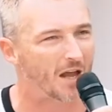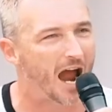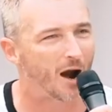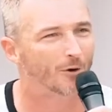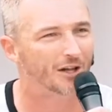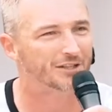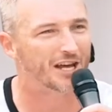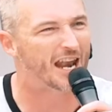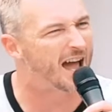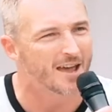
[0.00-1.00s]
I, I really
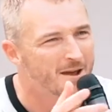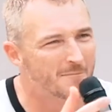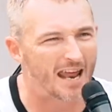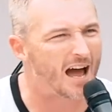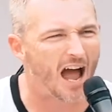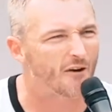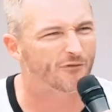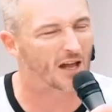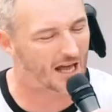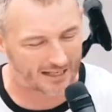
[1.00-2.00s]
did. I, man, I, I
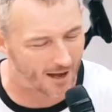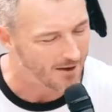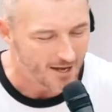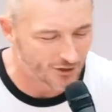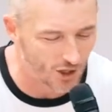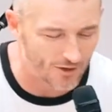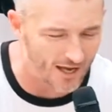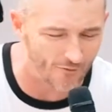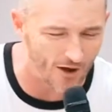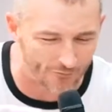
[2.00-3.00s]
felt like I, dude, if,